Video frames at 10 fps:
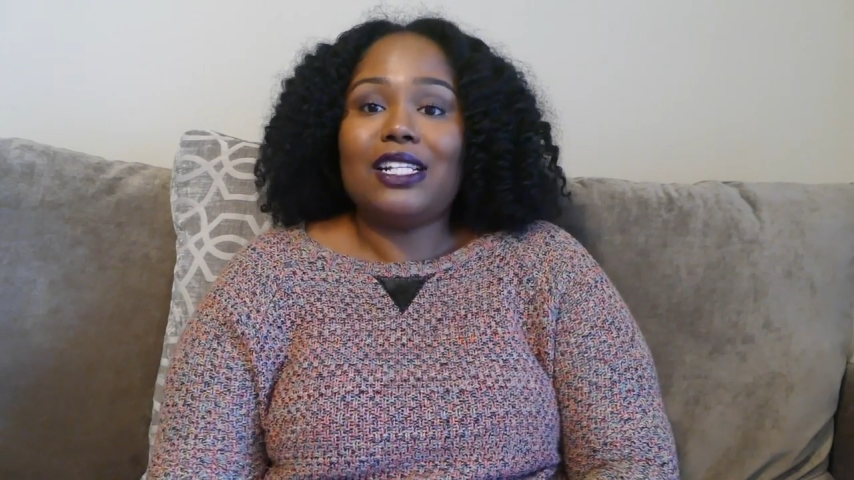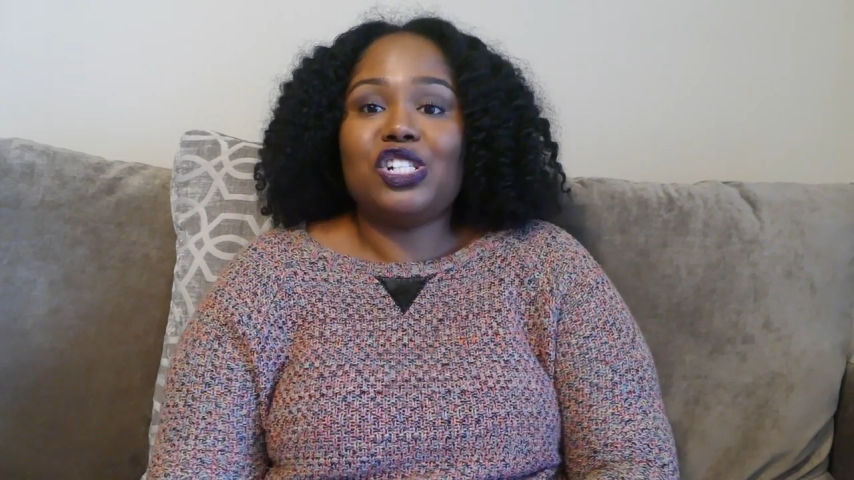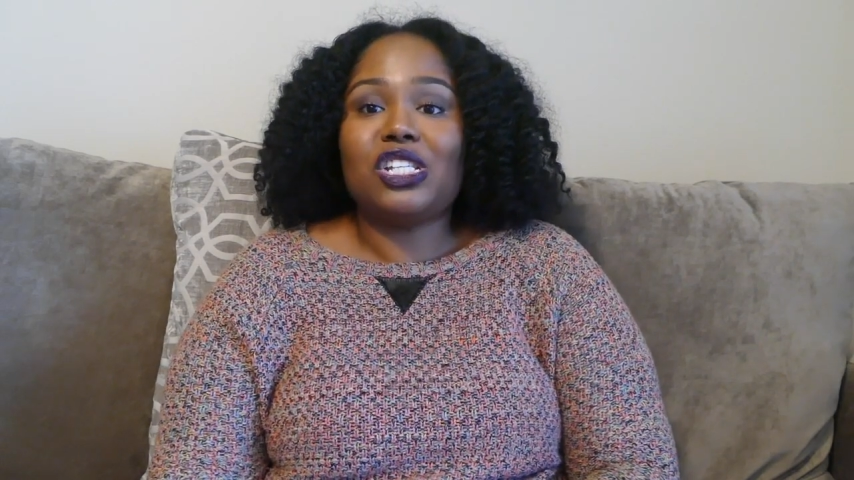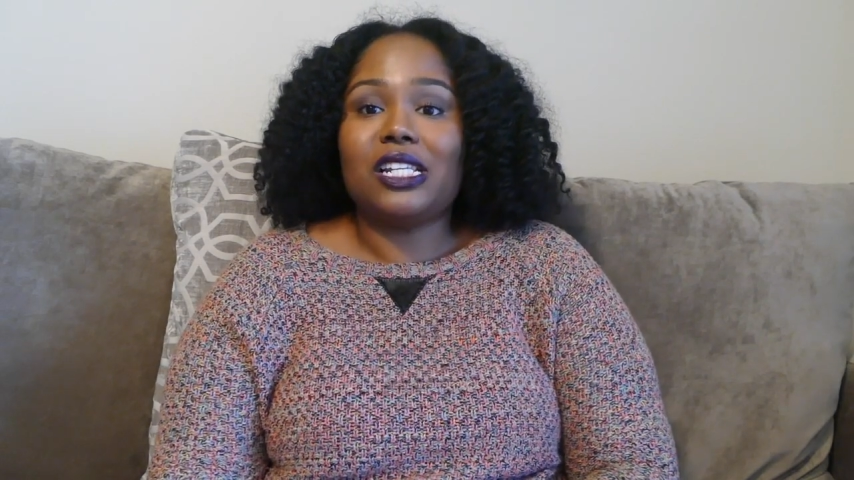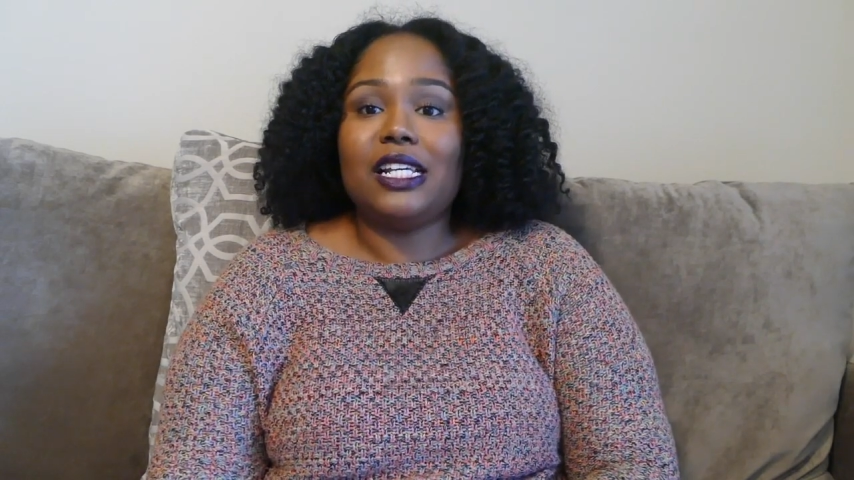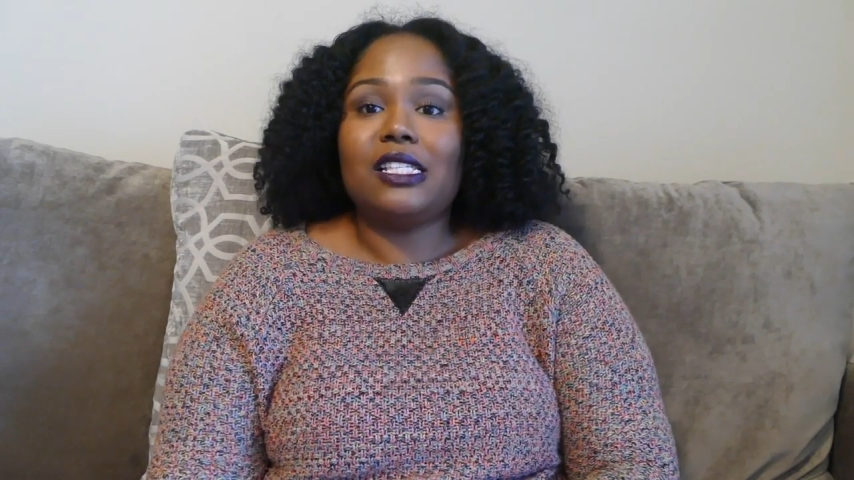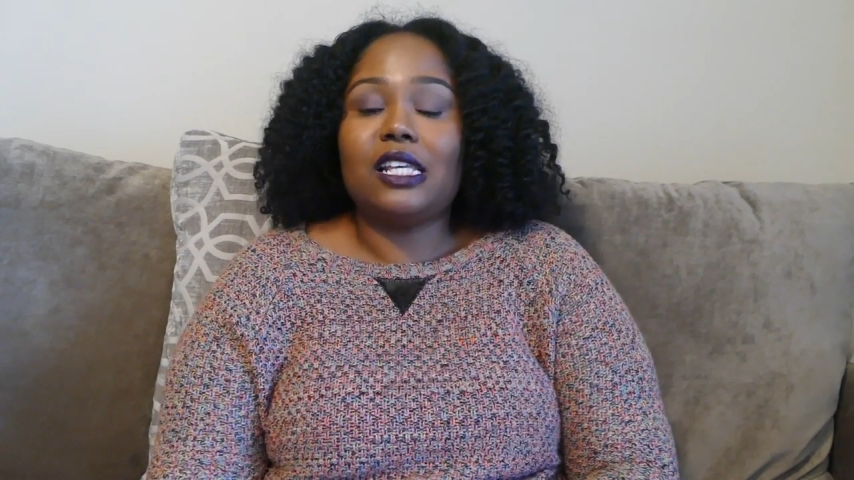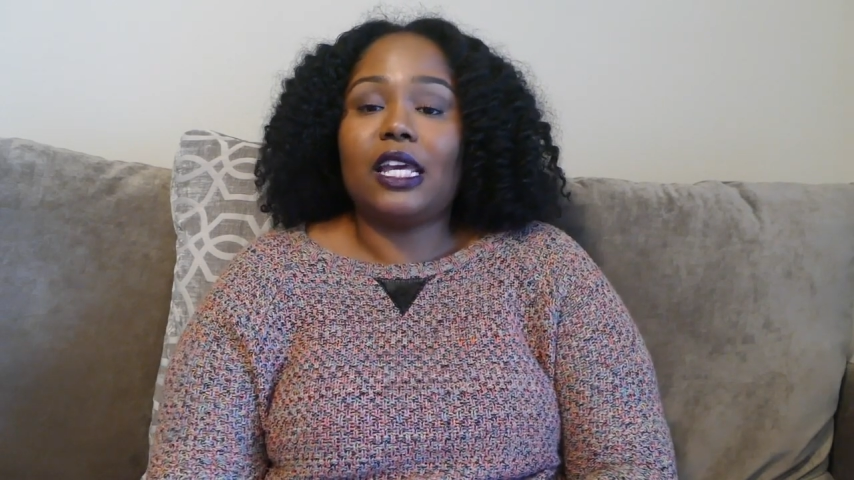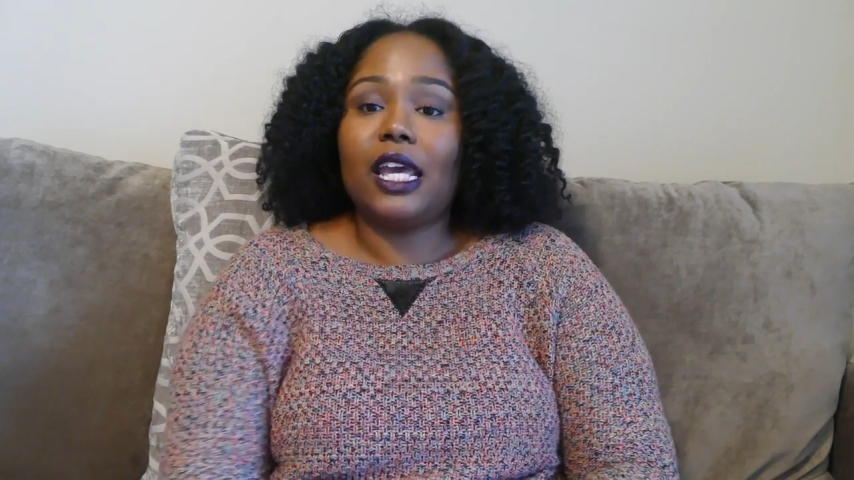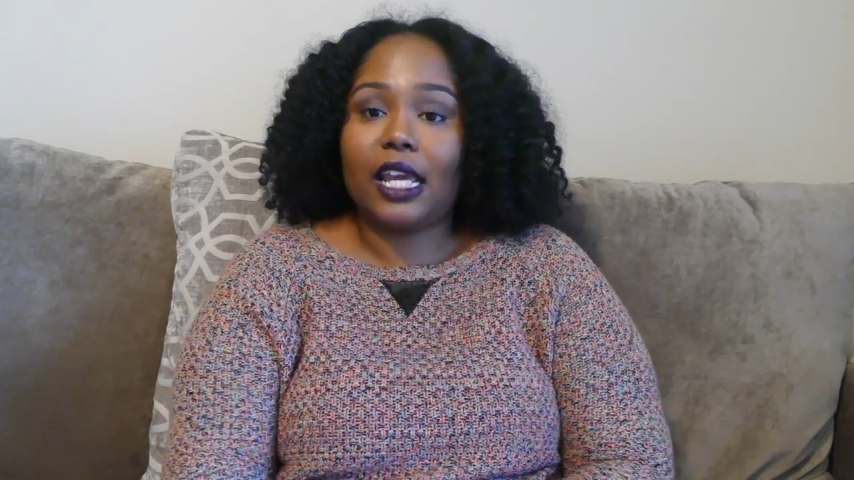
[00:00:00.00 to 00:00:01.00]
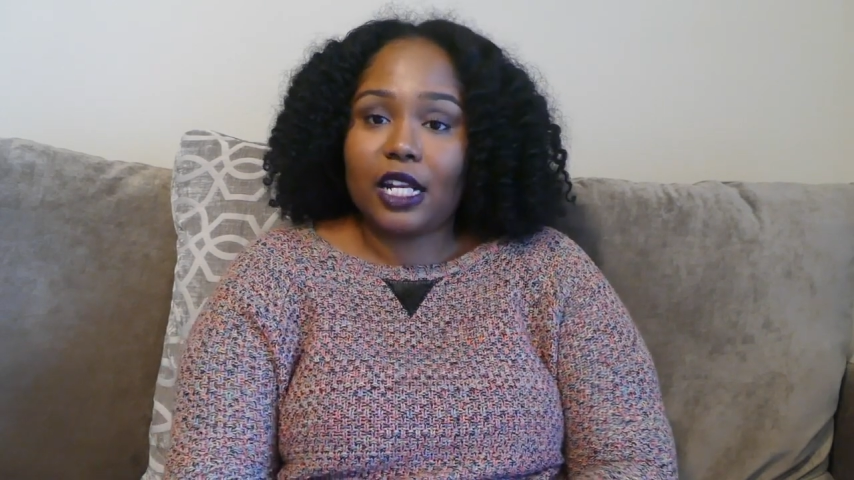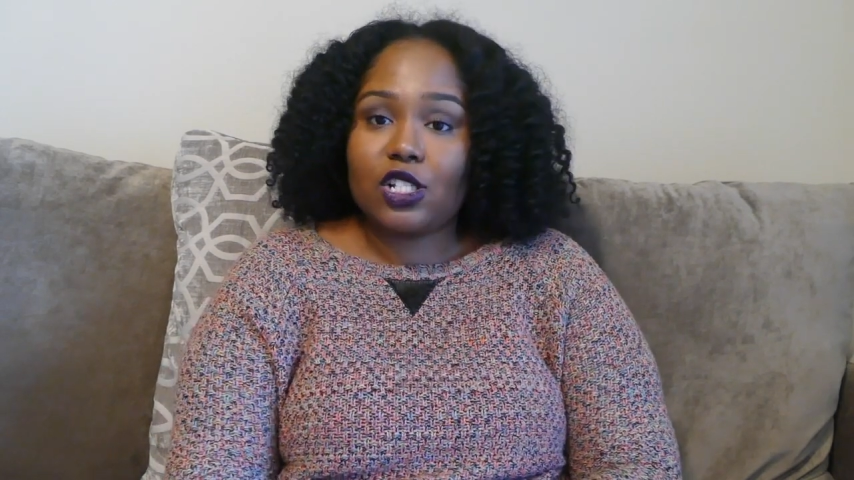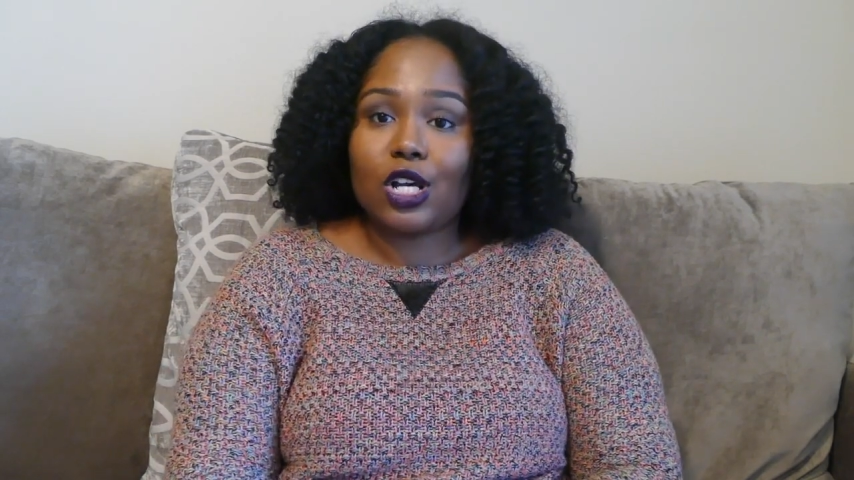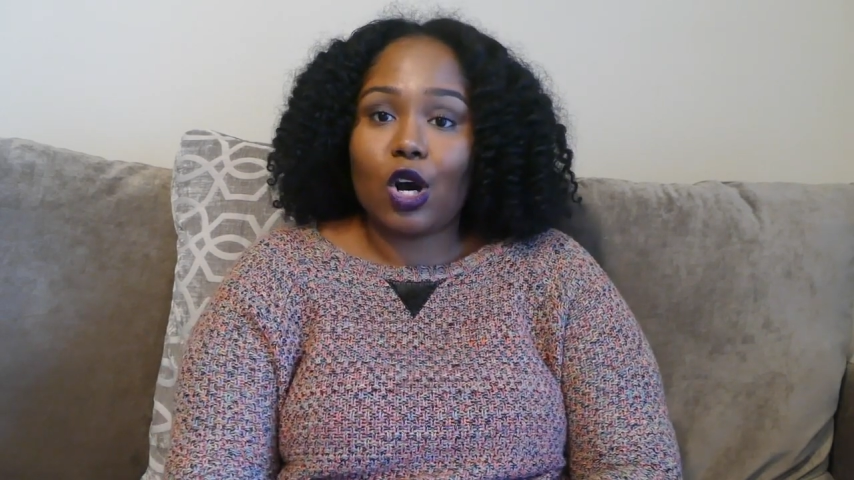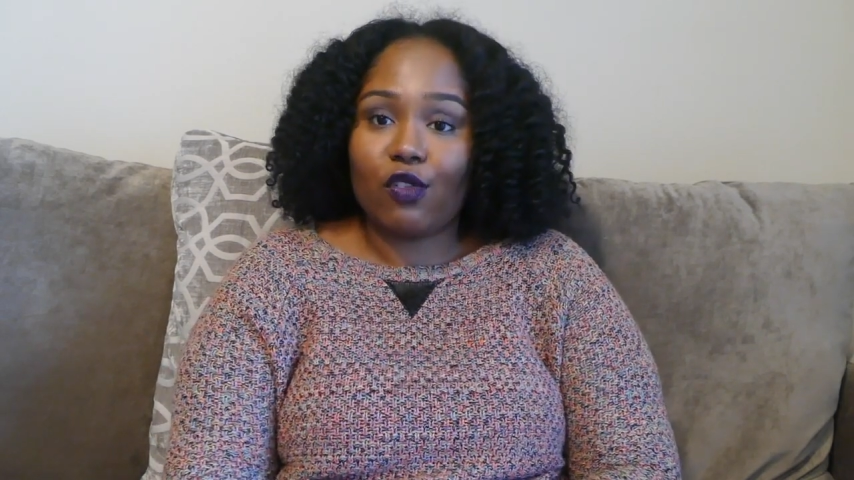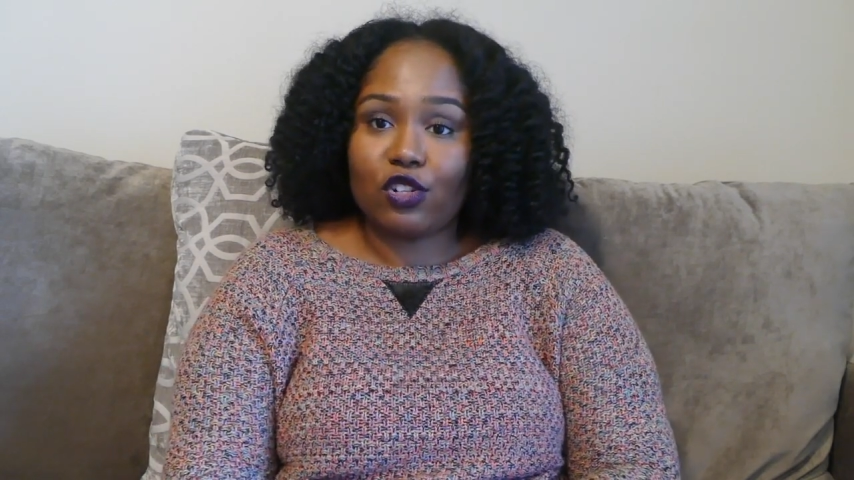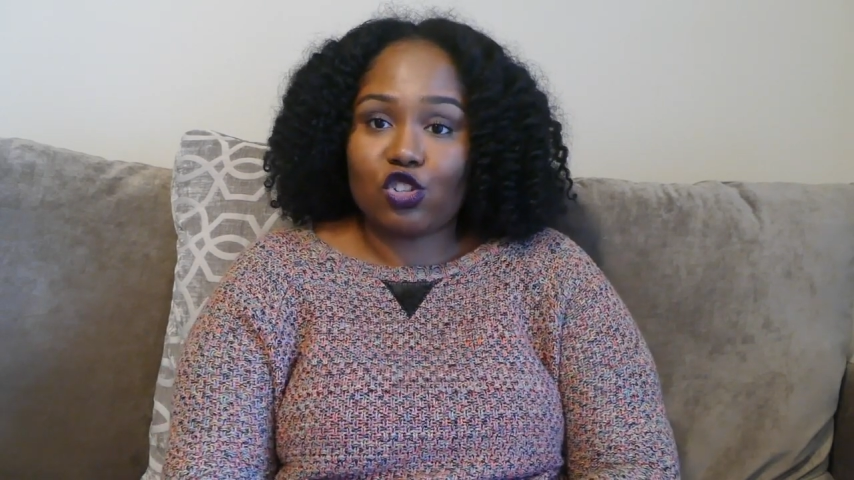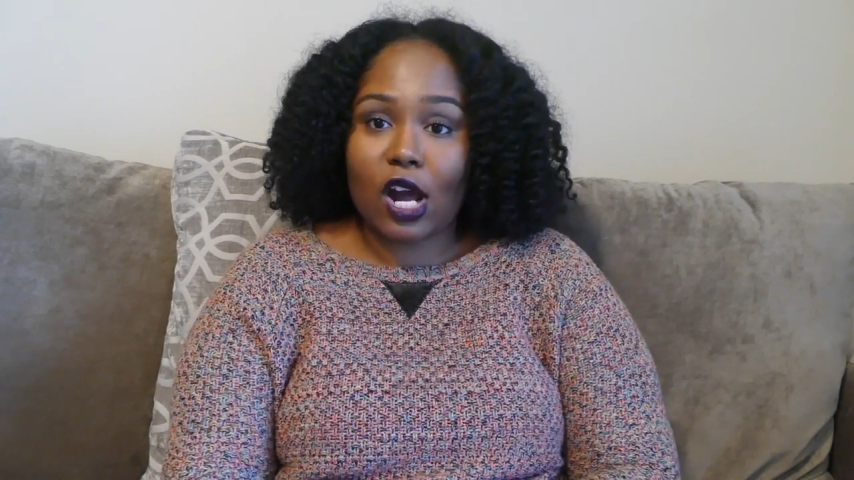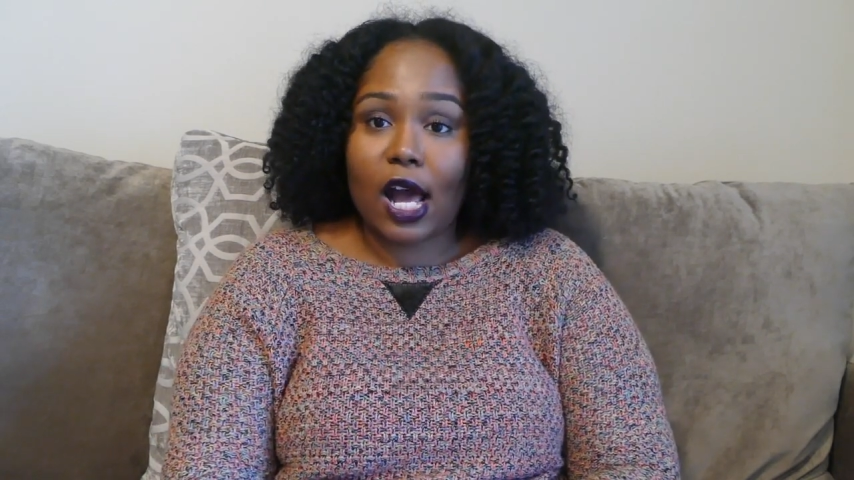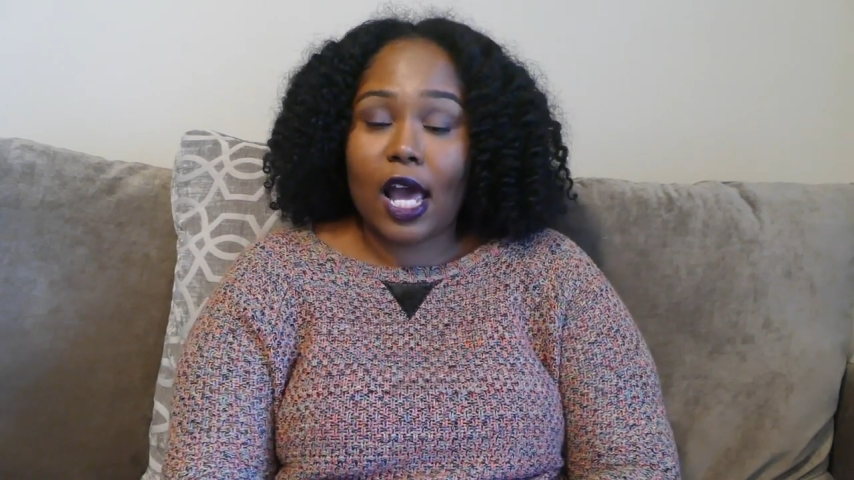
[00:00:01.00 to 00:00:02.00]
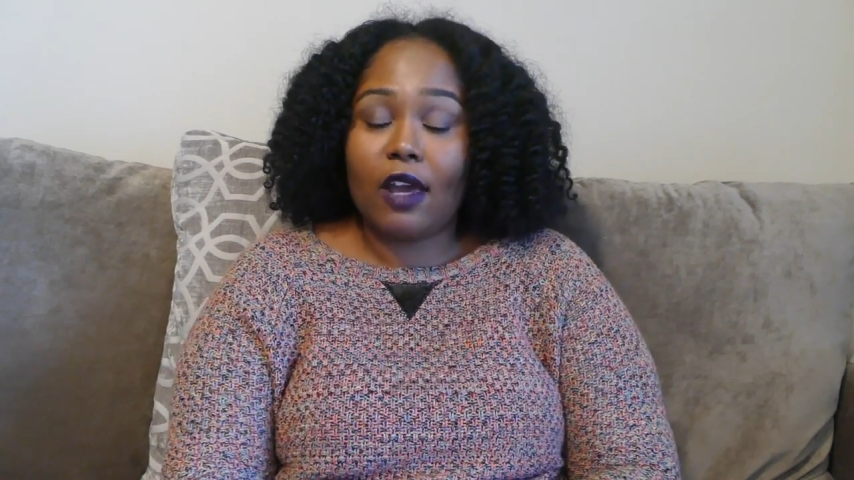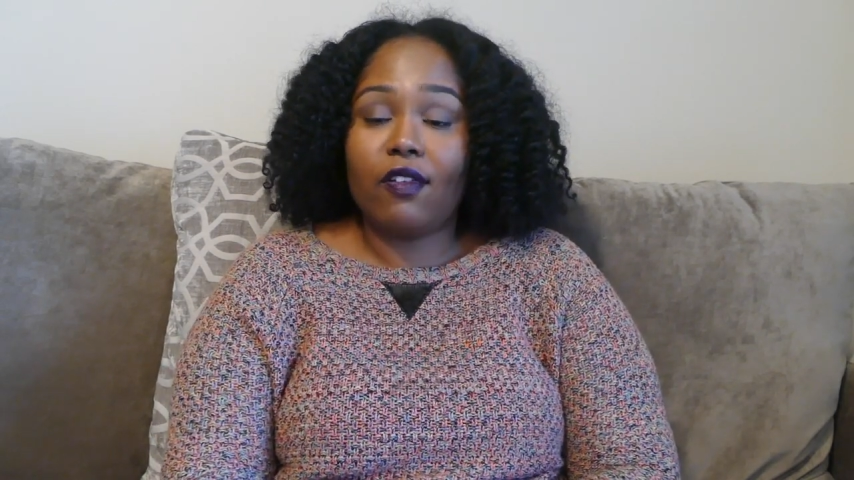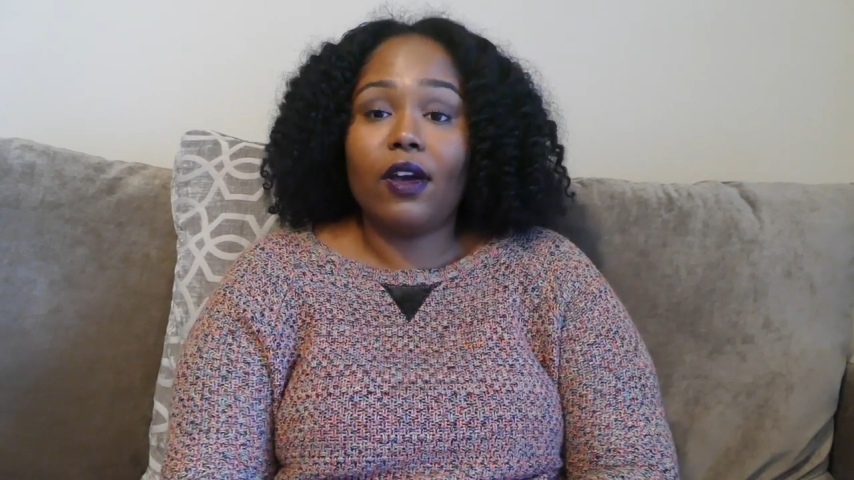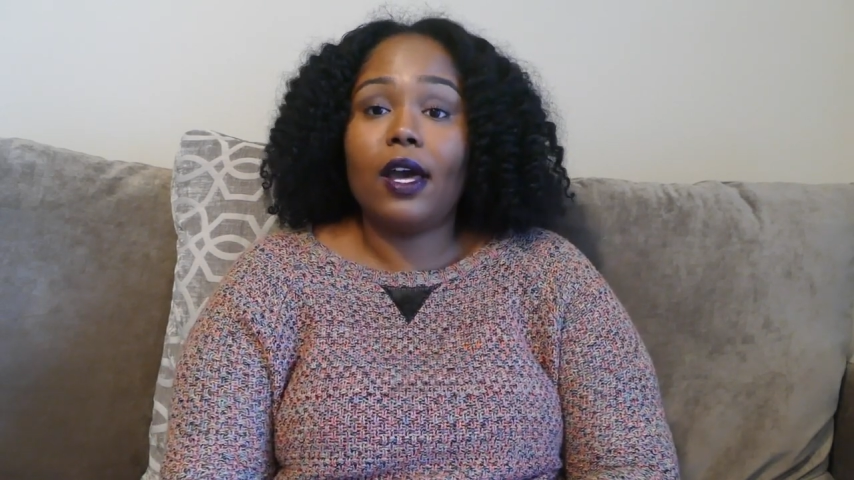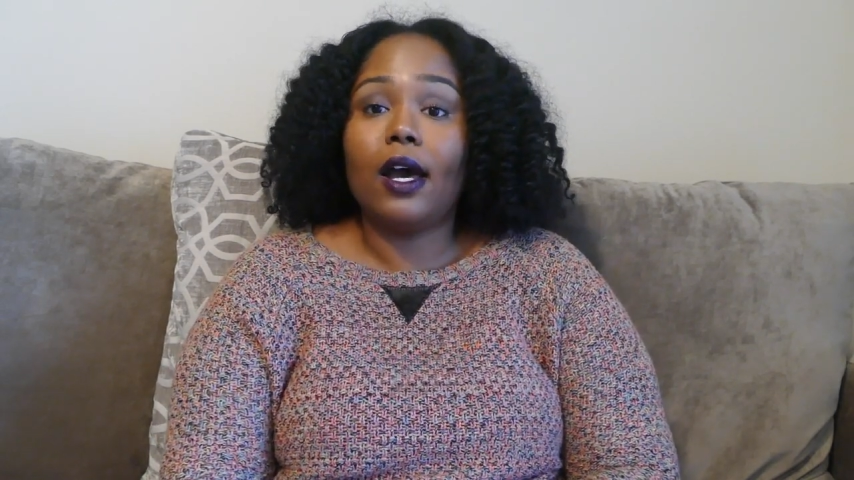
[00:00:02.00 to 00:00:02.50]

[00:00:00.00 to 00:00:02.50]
just need to kick it into overdrive,